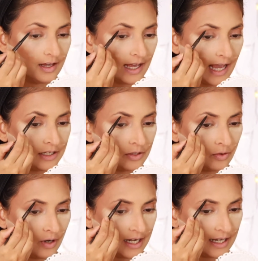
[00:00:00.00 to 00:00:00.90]
And
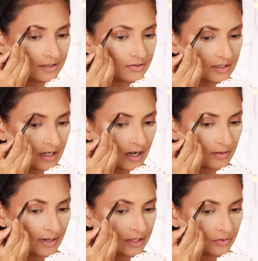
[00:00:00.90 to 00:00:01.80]
I like to
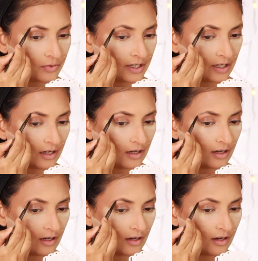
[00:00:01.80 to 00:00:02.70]
start by doing
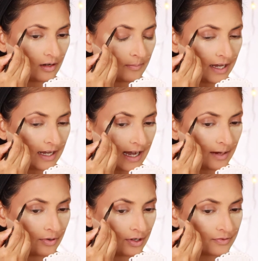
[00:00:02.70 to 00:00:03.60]
my
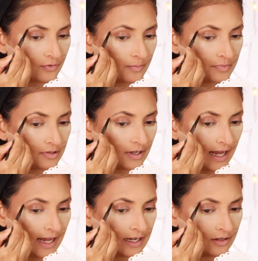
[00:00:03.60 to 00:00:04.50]
eyebrows from
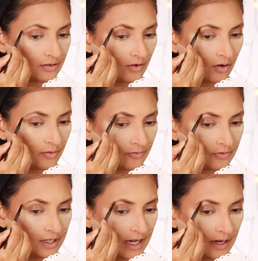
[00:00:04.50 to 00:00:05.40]
the end
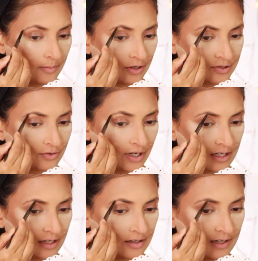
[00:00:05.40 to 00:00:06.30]
of the eyebrows,
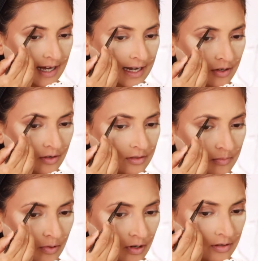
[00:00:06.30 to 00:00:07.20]
creating a line on
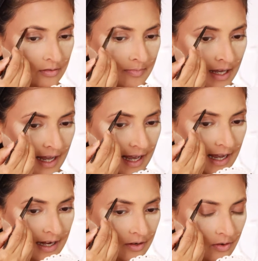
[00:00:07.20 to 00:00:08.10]
the bottom
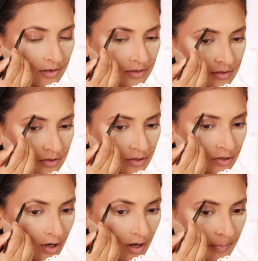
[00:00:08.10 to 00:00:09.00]
and on the
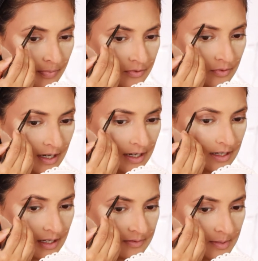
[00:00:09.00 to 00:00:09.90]
top so that
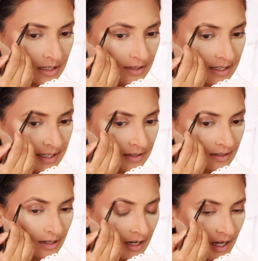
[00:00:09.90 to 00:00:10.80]
it gives me a
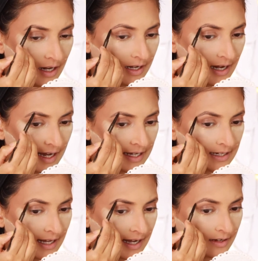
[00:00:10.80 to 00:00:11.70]
clear
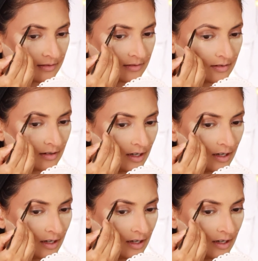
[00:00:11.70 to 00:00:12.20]
line and a